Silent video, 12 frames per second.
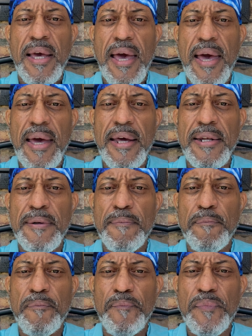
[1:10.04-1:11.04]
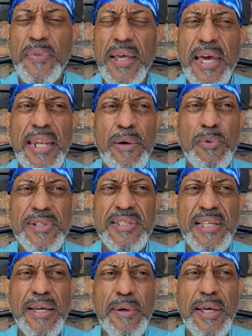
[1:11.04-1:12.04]
and and it was
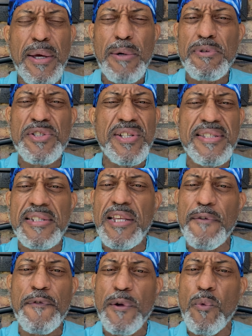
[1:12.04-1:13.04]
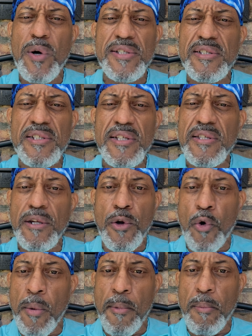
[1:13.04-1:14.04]
it, it was just different. It wasn't just a
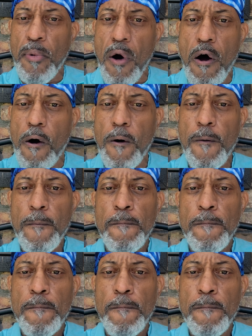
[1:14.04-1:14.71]
normal brawl.